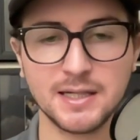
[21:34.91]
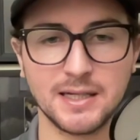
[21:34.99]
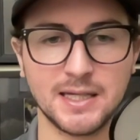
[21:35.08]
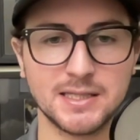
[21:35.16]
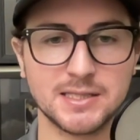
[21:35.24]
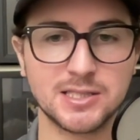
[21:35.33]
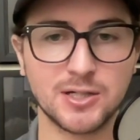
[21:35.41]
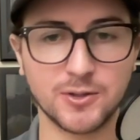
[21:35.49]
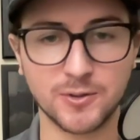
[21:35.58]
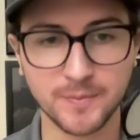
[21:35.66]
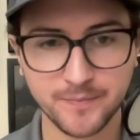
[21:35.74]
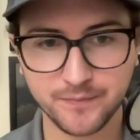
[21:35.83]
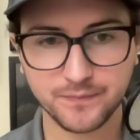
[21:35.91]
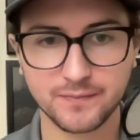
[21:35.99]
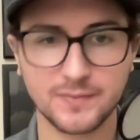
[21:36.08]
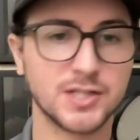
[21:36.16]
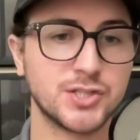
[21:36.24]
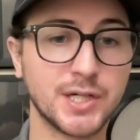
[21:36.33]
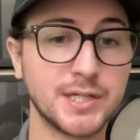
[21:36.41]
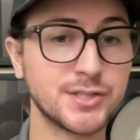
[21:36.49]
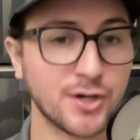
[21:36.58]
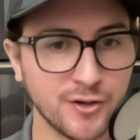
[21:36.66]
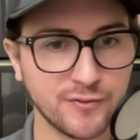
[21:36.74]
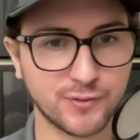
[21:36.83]
And so the Giants
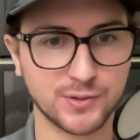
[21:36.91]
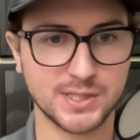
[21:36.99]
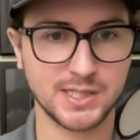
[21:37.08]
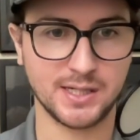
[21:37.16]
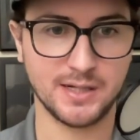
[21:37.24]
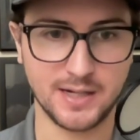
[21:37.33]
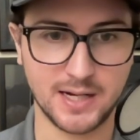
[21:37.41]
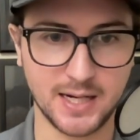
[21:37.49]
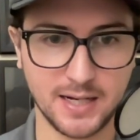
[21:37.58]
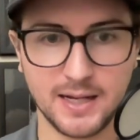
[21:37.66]
are 14-9